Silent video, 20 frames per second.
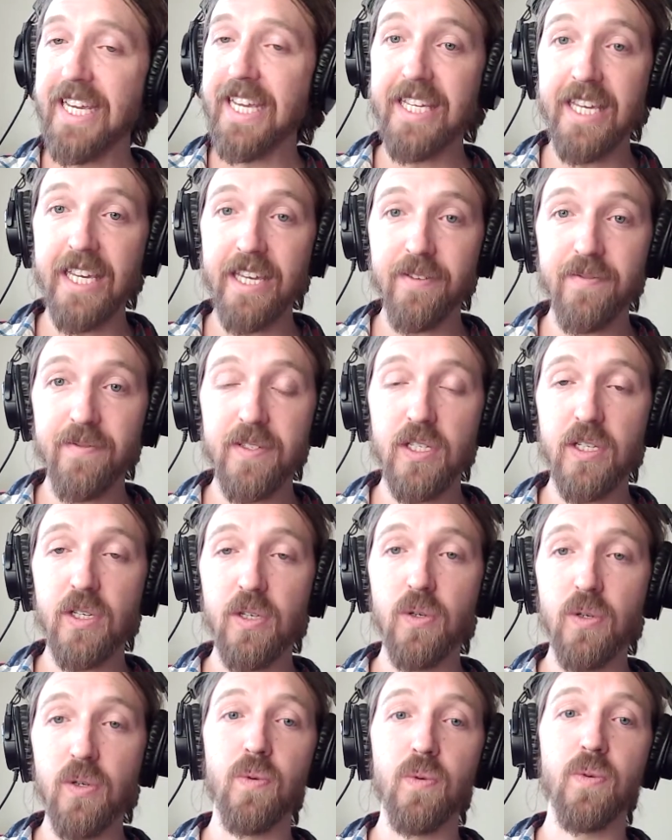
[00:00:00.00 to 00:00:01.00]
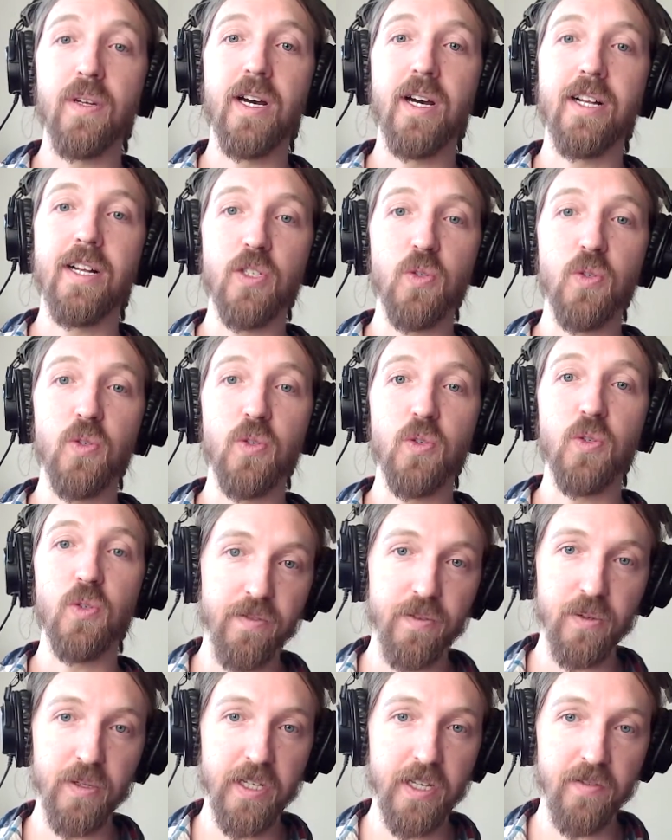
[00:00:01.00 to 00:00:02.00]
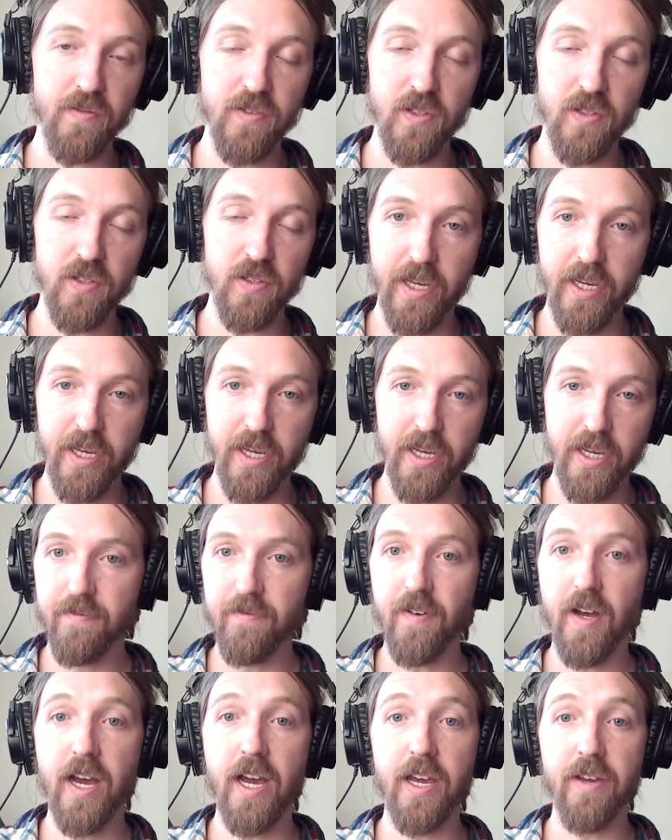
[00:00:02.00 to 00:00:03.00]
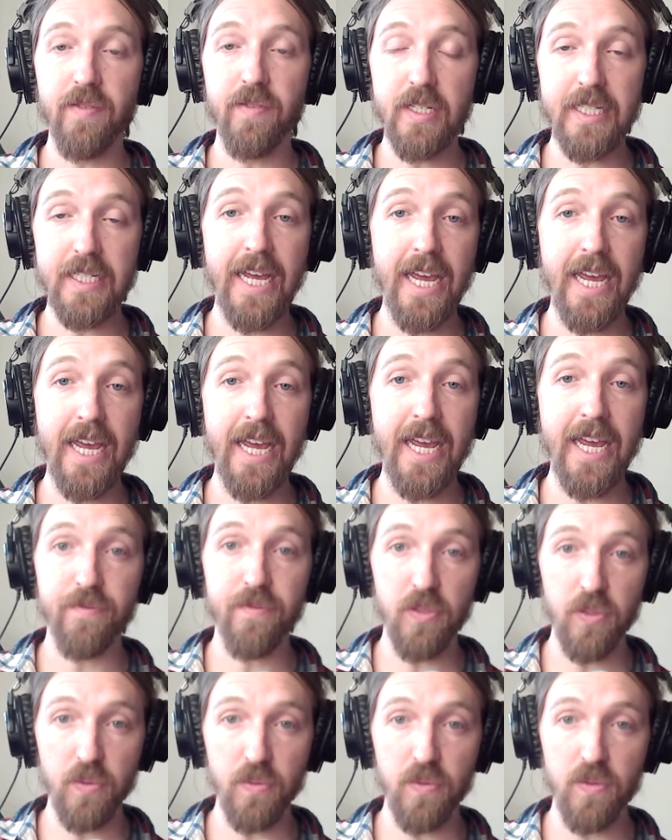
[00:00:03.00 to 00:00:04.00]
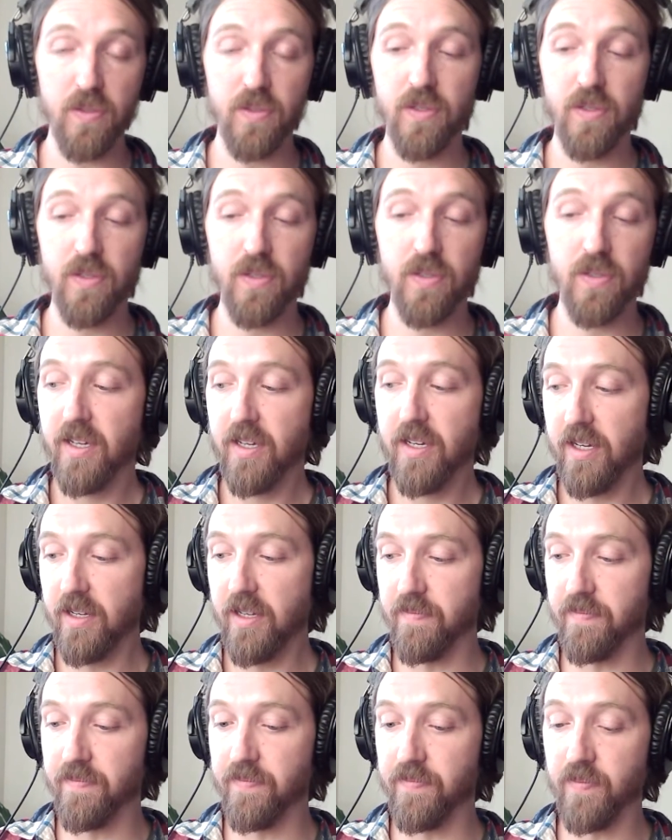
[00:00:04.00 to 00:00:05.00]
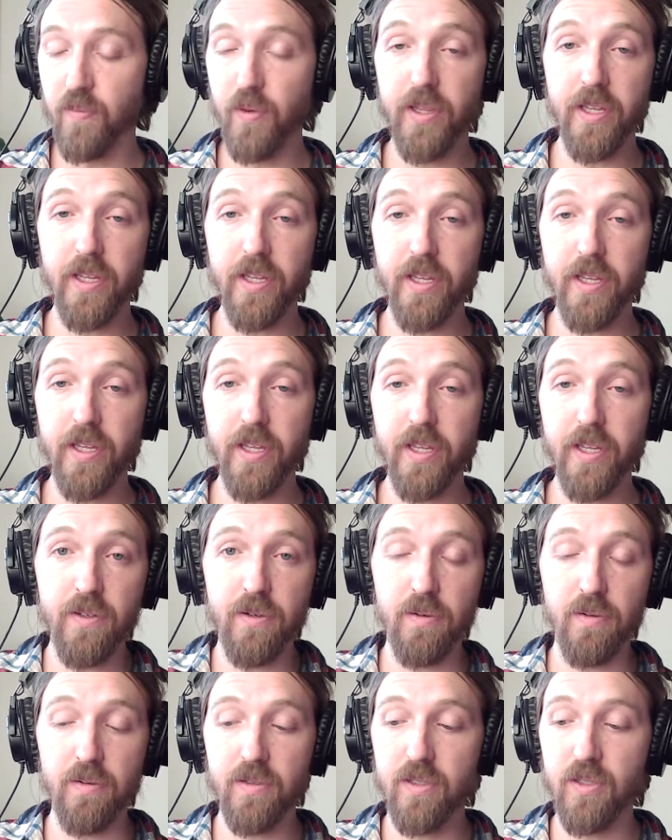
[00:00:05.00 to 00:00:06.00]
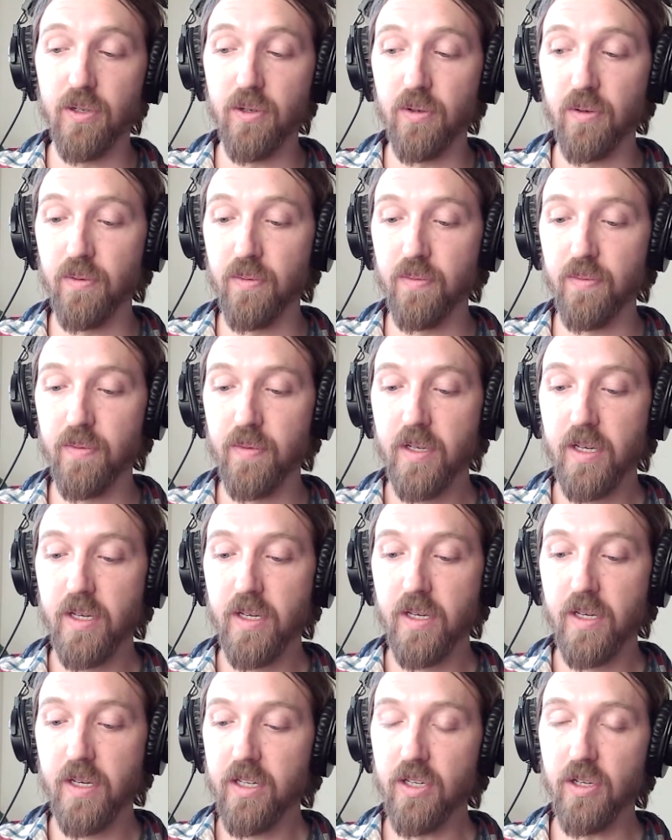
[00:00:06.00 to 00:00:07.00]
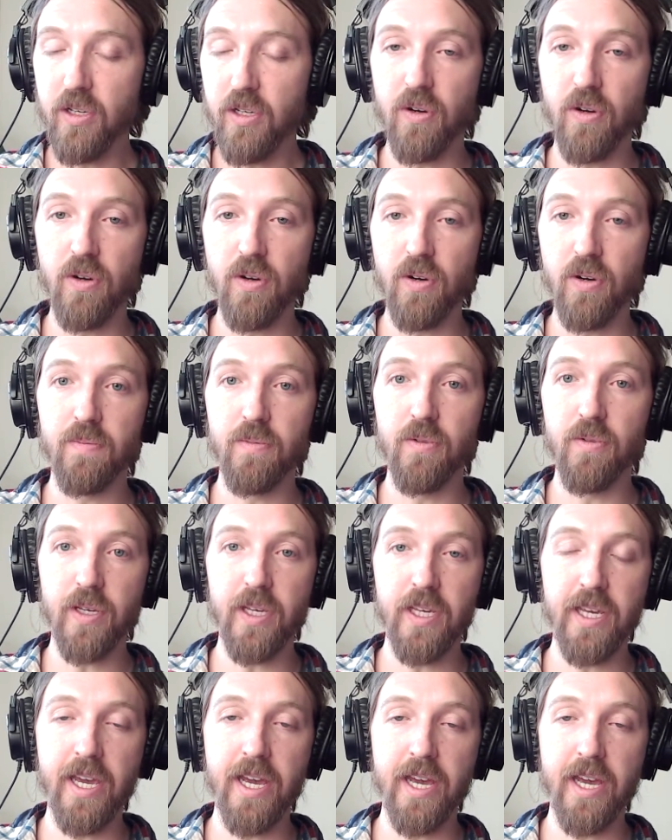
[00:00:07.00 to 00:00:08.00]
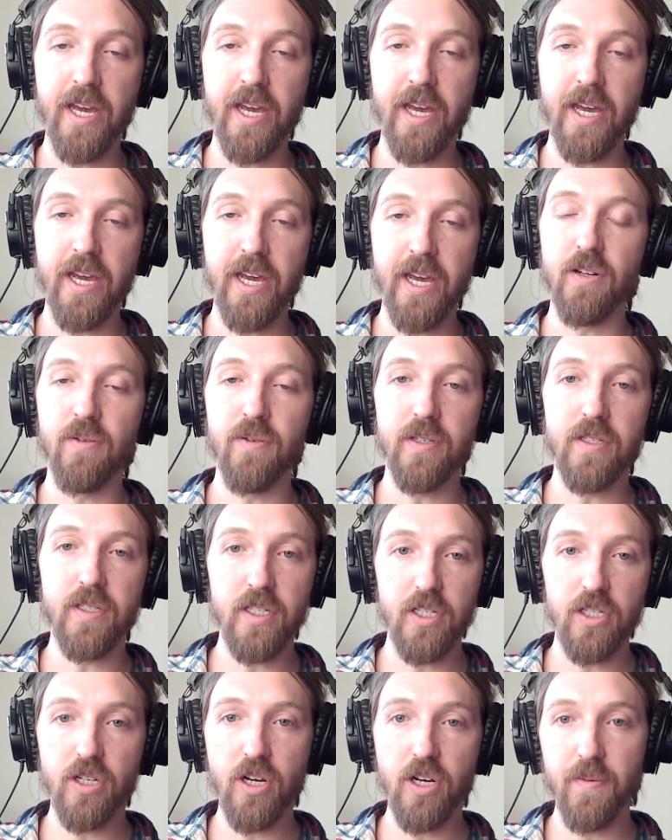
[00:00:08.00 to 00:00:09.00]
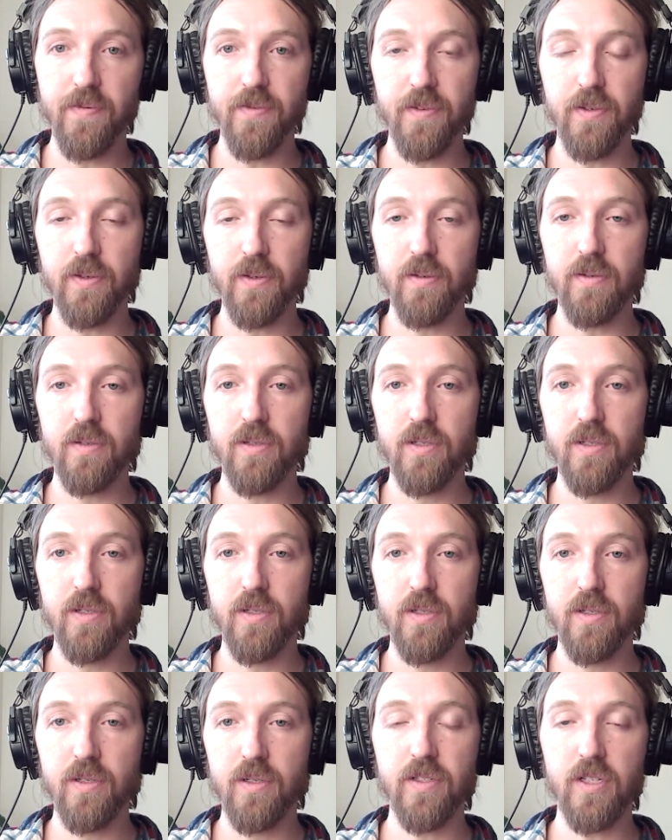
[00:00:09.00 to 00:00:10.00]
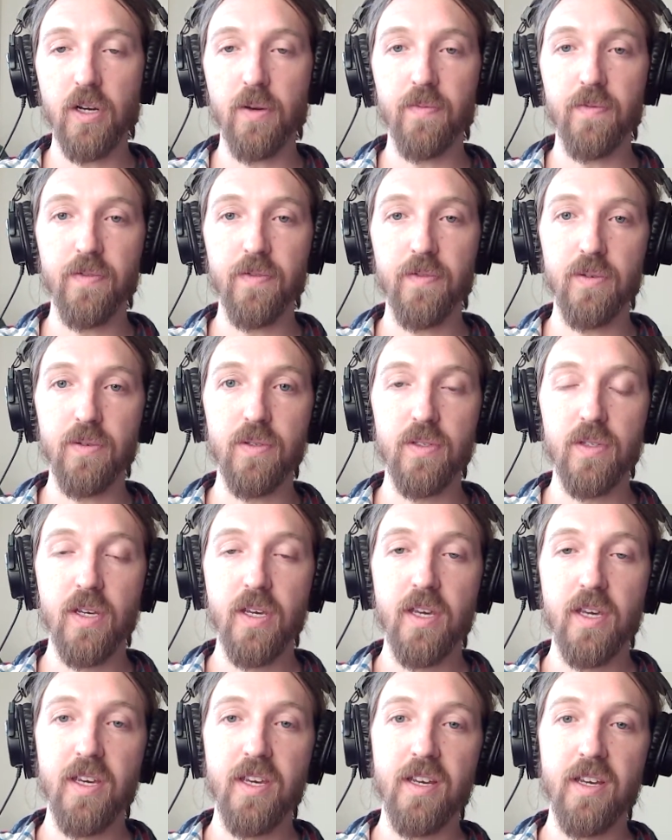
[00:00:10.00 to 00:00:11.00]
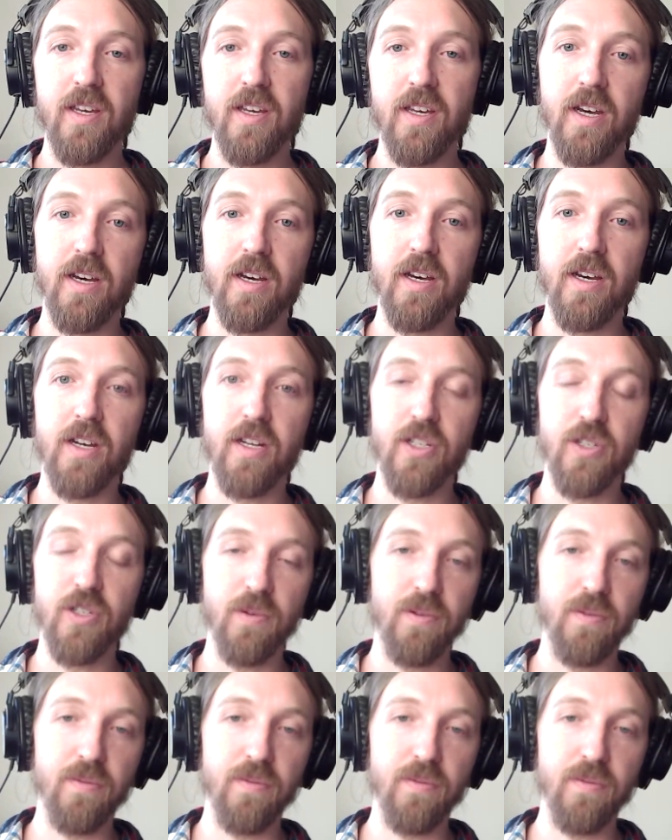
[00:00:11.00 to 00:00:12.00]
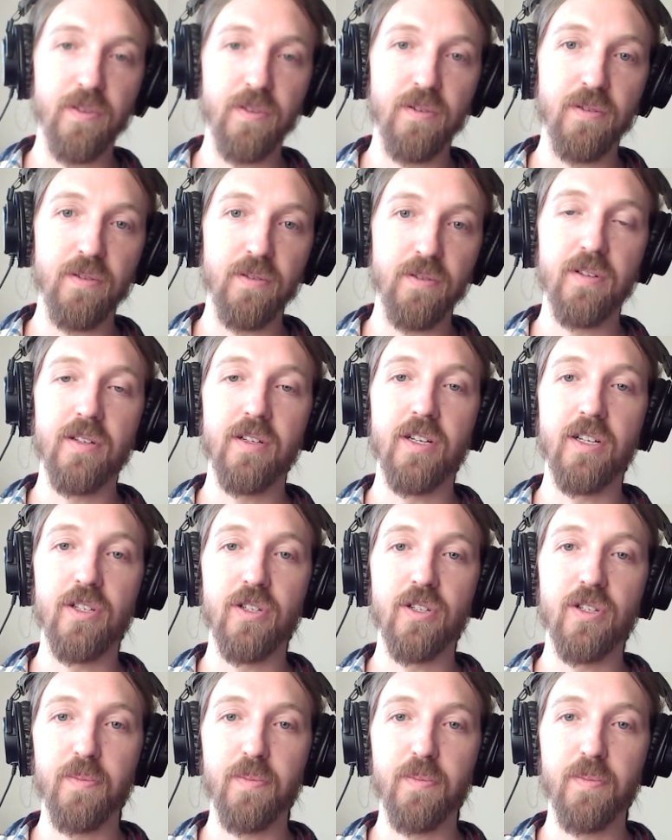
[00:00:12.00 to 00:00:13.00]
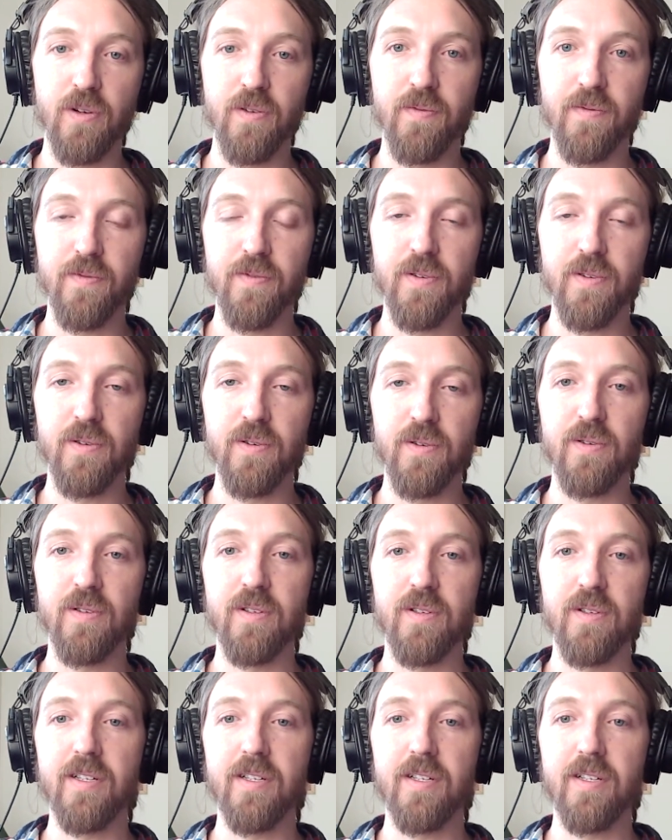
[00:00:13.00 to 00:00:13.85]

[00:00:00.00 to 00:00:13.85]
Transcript: gives you not just one flute, it gives you like 5 to 10 flutes within one flute. So you're looking at, a C sharp flute, 2 F sharp flutes, a drone flute, a triple drone flute,